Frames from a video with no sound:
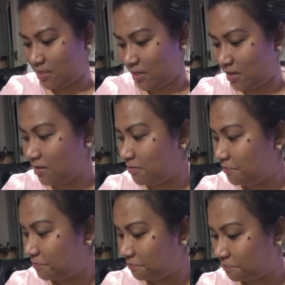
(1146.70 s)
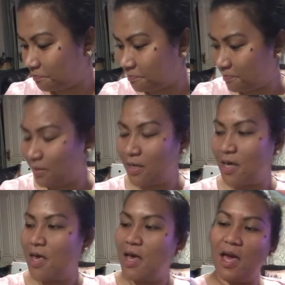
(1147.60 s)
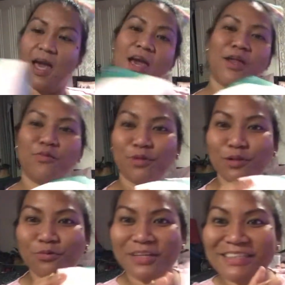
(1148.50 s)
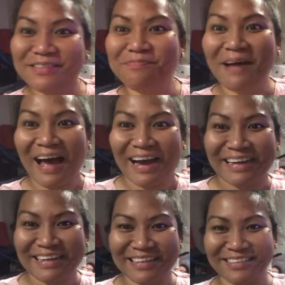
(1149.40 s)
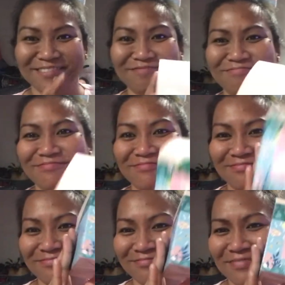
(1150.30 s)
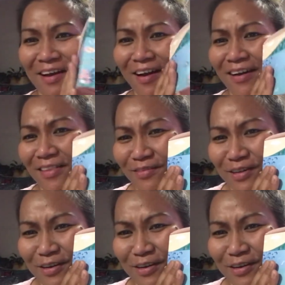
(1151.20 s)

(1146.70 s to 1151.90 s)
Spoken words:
again. And we'll read the back. I love the